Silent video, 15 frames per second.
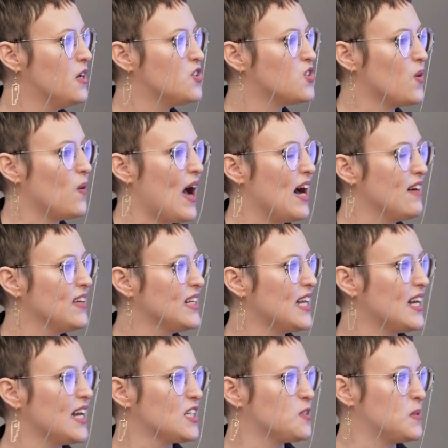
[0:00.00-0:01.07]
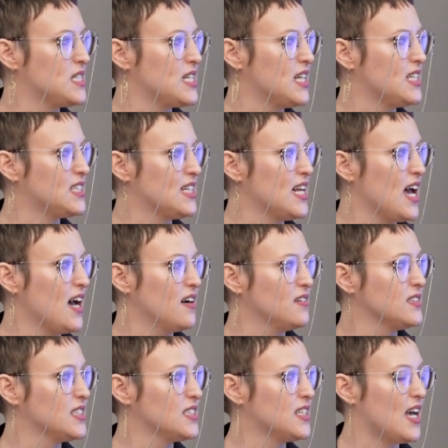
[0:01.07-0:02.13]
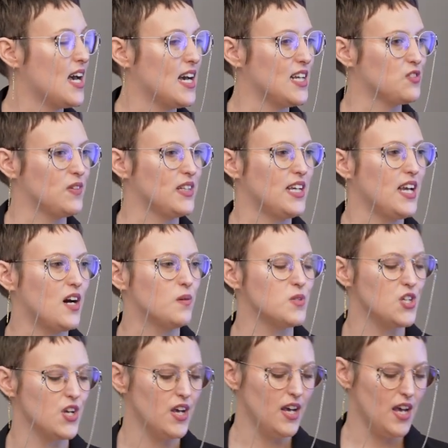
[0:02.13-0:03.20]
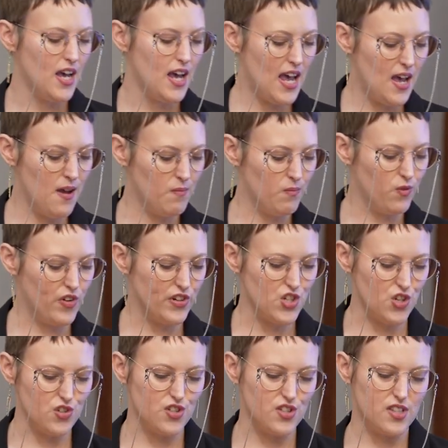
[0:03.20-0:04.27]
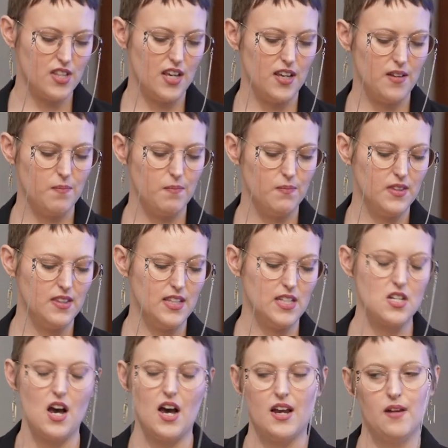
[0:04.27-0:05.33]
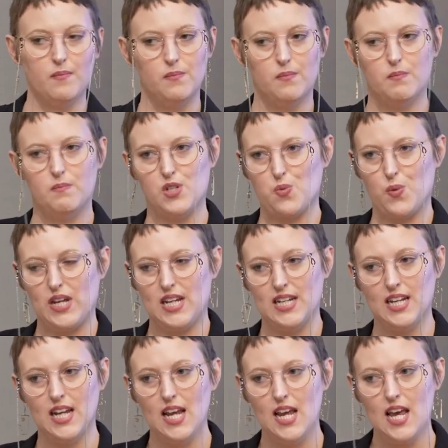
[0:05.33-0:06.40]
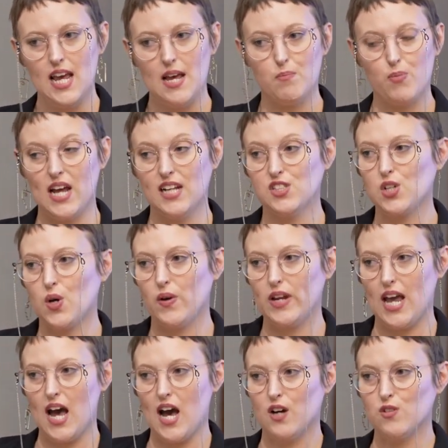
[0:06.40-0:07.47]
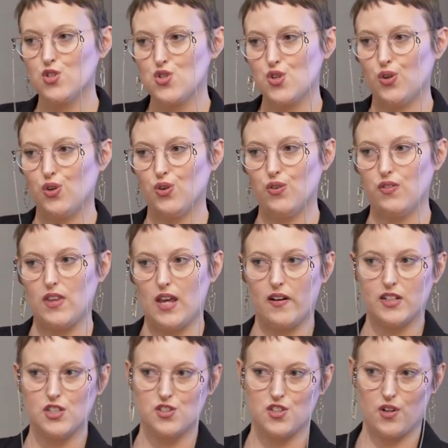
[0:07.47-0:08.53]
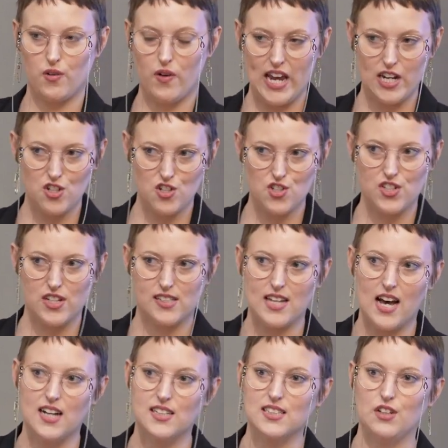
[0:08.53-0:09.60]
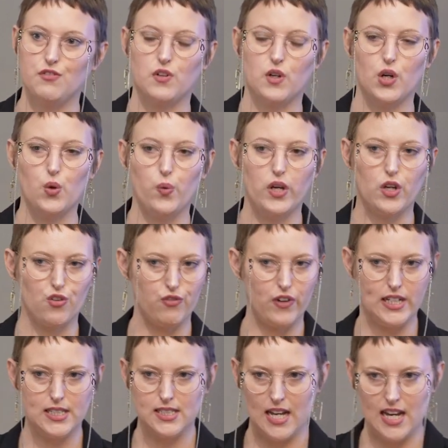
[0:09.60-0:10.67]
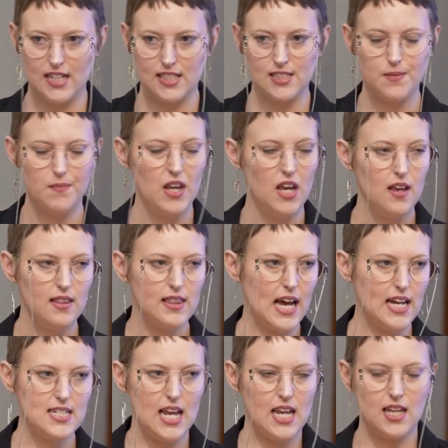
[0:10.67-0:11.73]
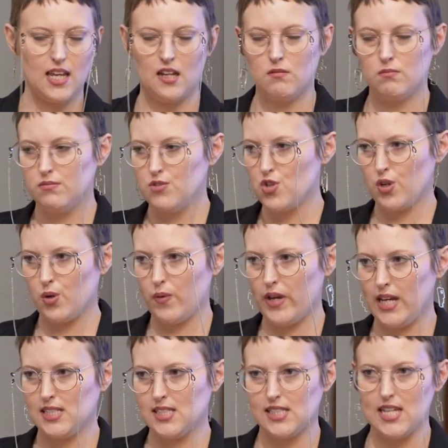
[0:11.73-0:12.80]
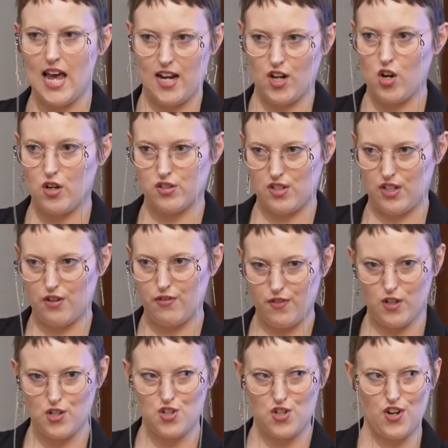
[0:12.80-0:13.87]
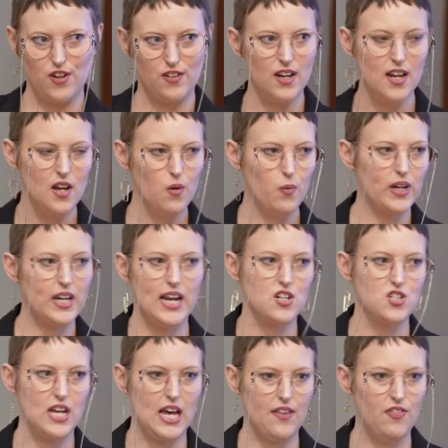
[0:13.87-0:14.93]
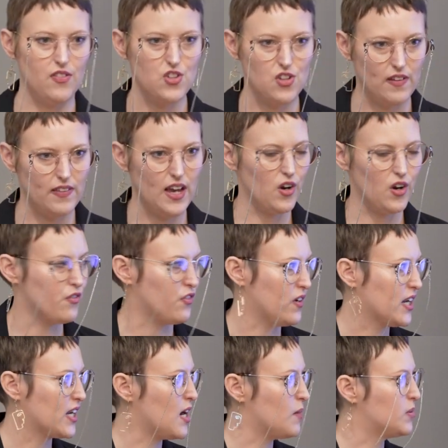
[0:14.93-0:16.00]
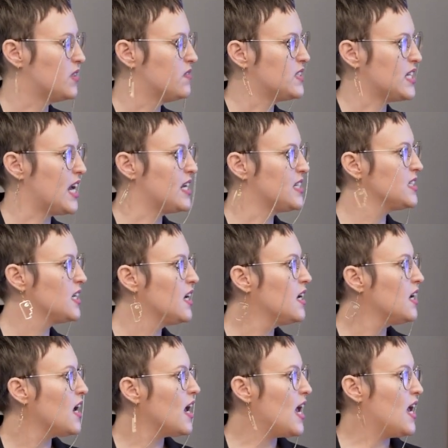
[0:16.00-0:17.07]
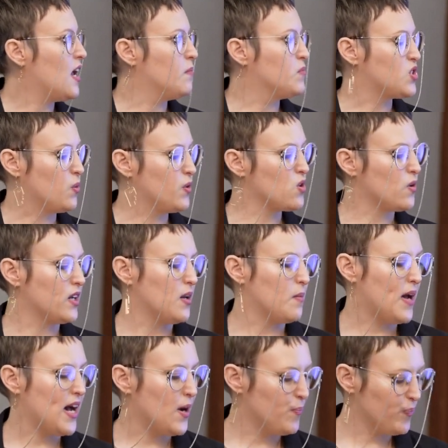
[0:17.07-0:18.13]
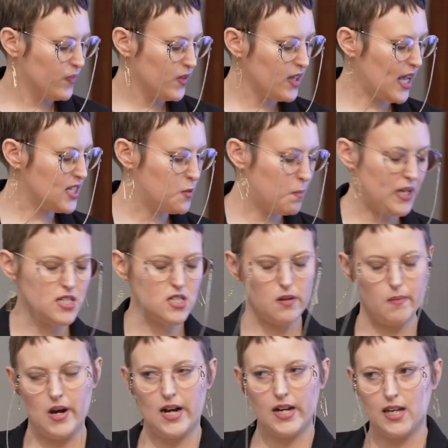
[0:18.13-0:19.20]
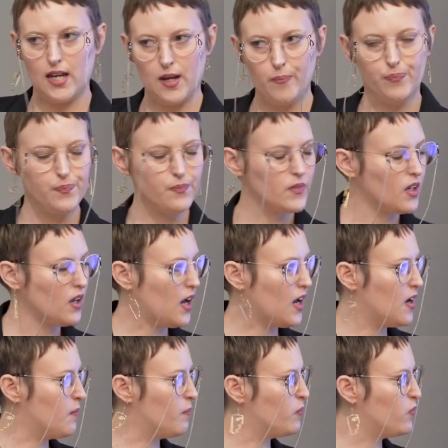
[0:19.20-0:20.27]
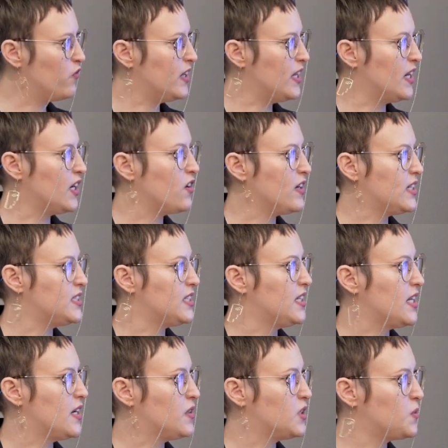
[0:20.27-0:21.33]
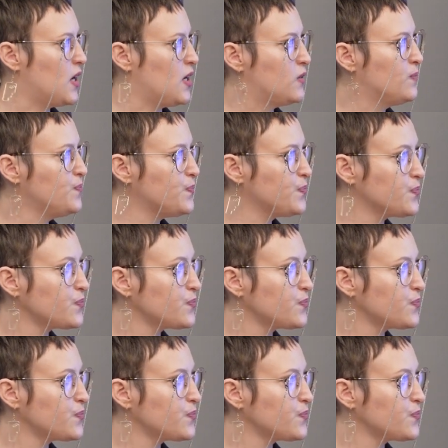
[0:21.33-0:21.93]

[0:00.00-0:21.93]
So having that expertise in-house has really helped reduce the time between brands going out to their external agencies asking for a quick resize, that taking 2 weeks and costing a fortune. We can now turn over in a couple of days. So we're talking about that speed to market really increasing there as well.